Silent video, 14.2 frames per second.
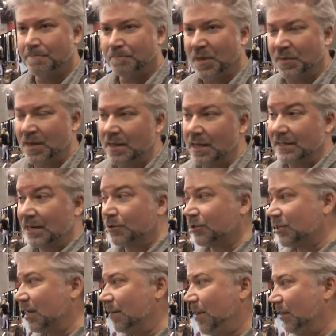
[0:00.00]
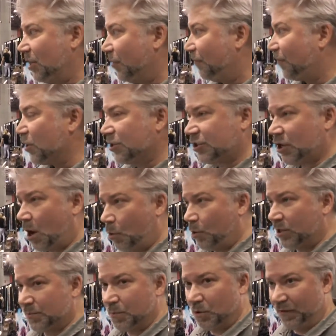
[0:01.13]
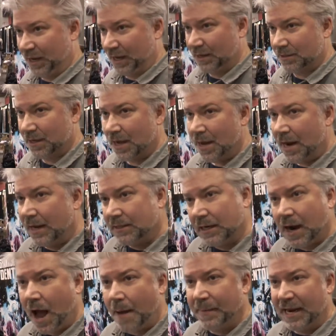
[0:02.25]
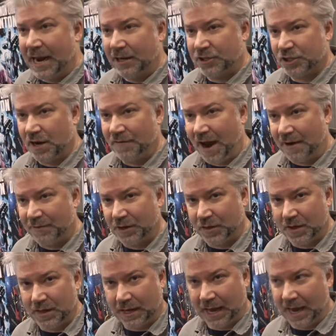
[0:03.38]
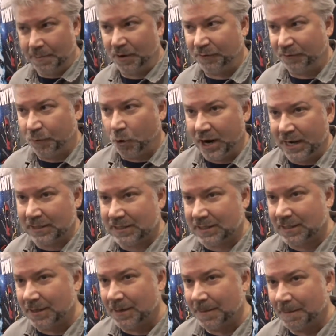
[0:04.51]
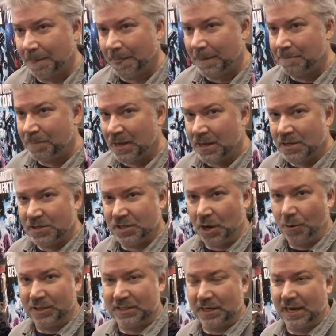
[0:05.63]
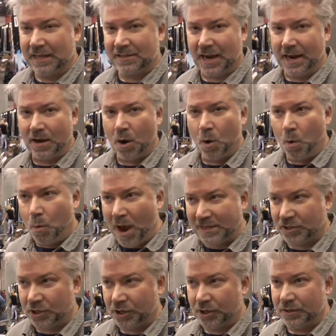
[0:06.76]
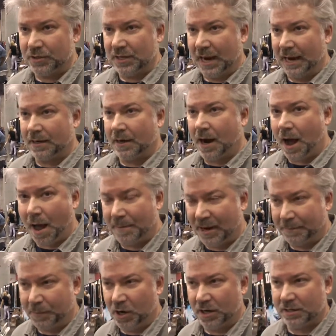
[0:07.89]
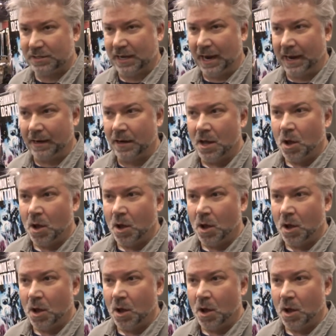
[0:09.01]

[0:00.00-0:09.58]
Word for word: the thing that's interesting about the first Star Wars movie is it's a combination of everything that came before it. So it's a, it's like westerns and comic books and